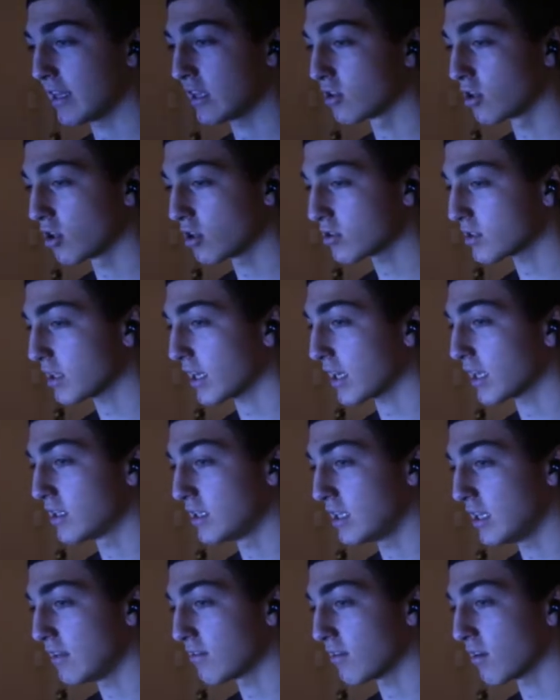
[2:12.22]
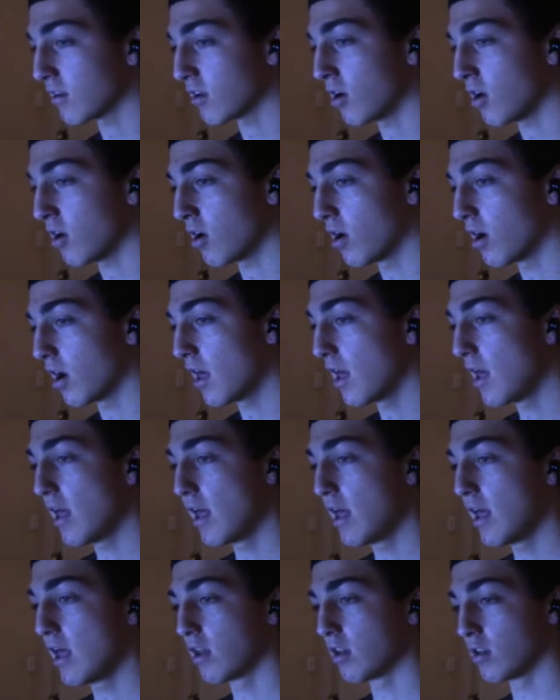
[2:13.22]
looks like a decent card.
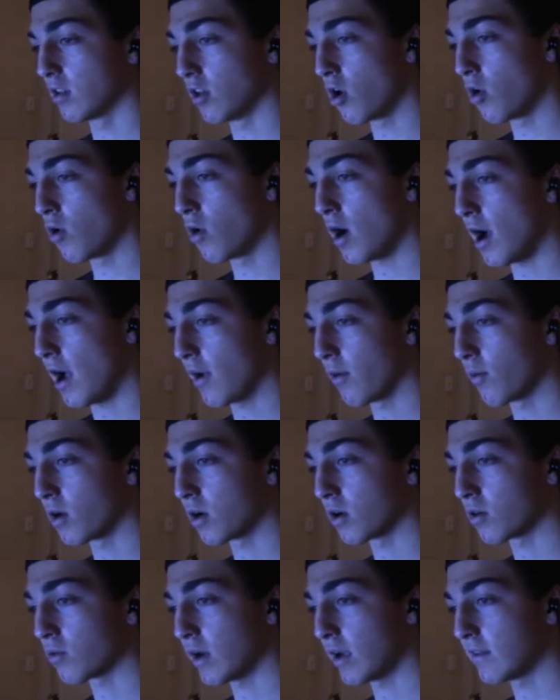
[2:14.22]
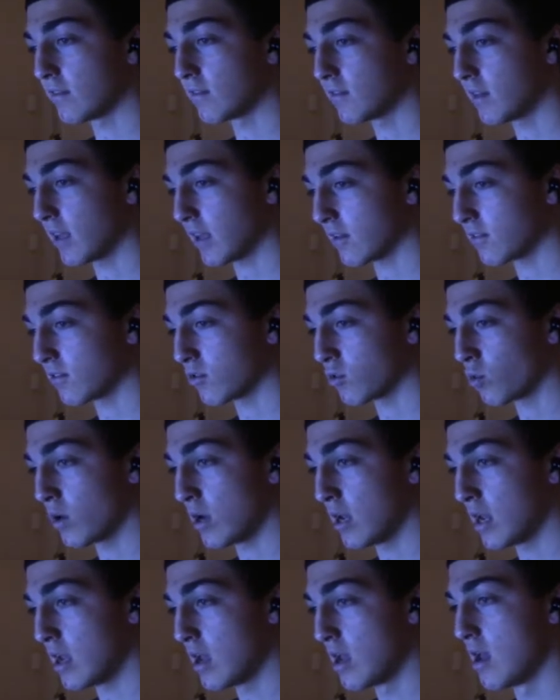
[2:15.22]
Low high work rate,
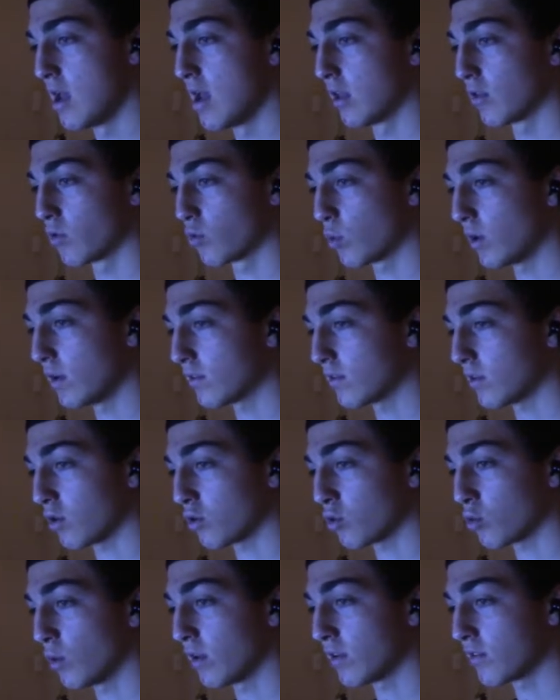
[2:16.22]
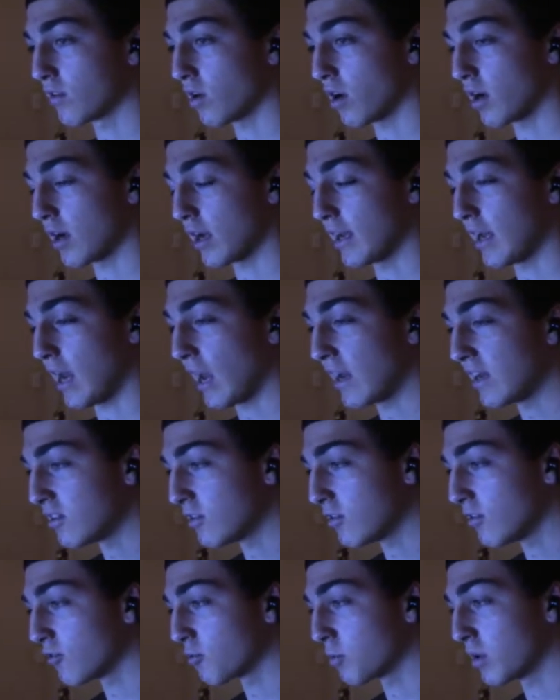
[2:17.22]
6'3", 3-star, 3-star, got
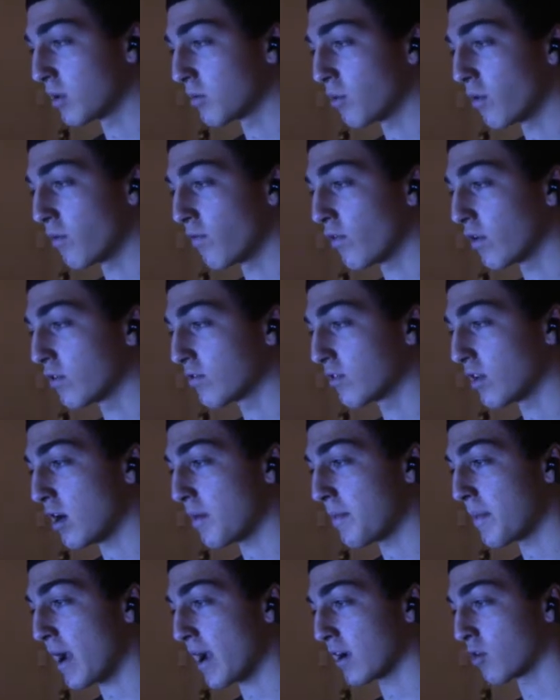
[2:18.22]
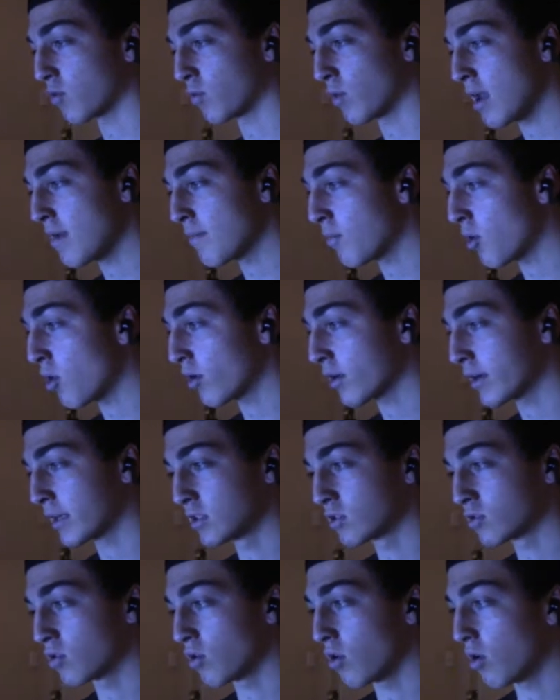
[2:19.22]
92 sprint speed for a center back, great ball
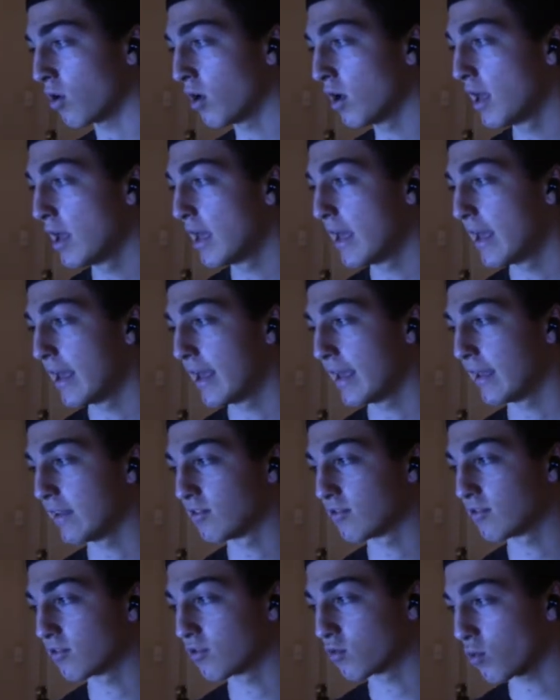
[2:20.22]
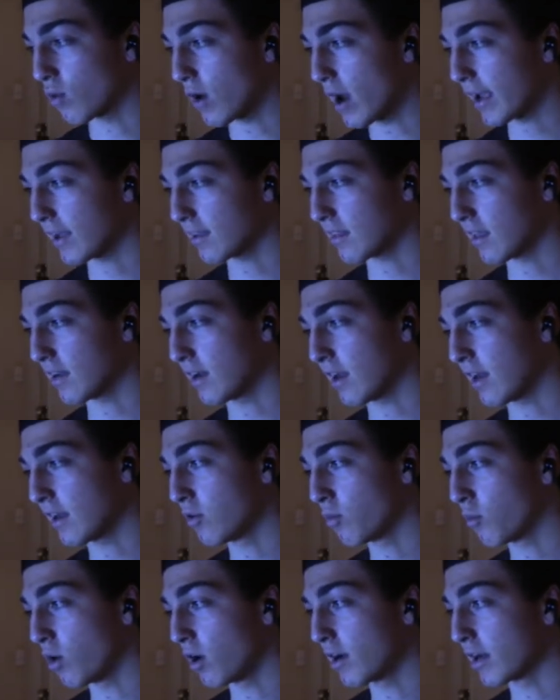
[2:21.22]
control. His strength at
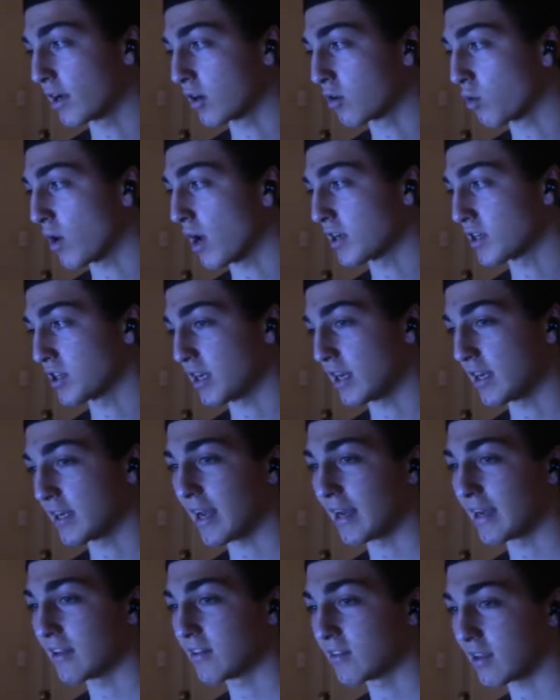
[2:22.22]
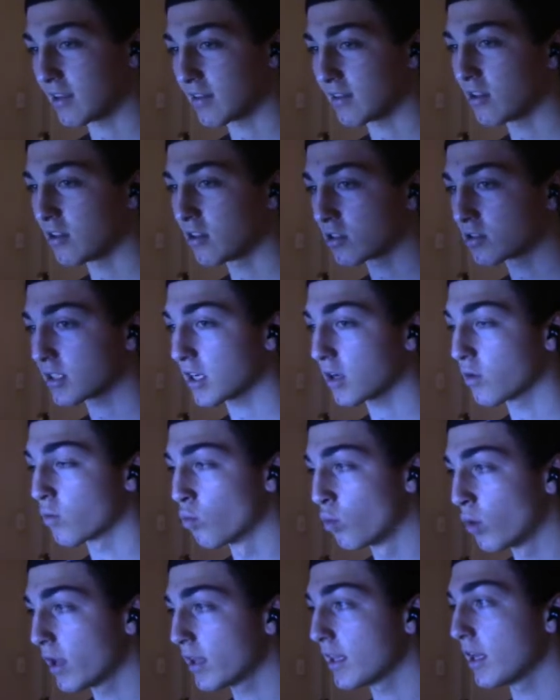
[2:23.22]
91, aggression at 96. He looks like a
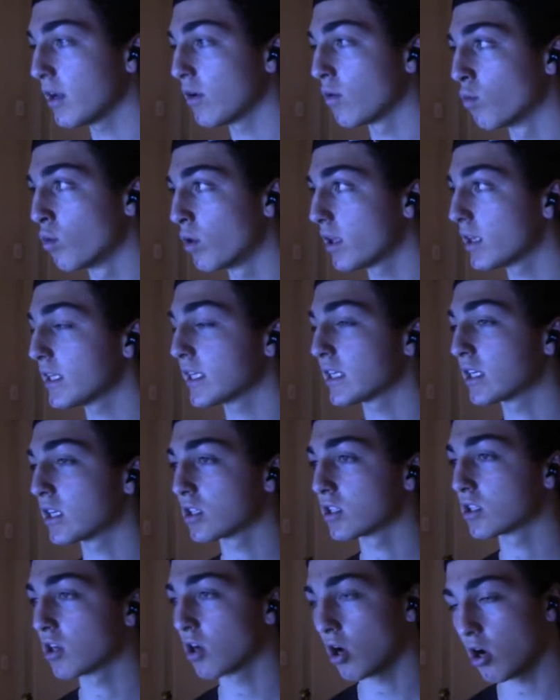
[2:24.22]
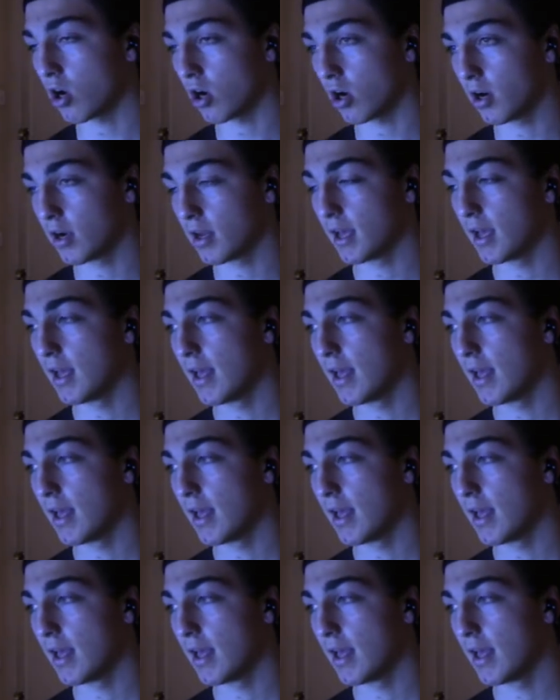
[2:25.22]
really, really good card,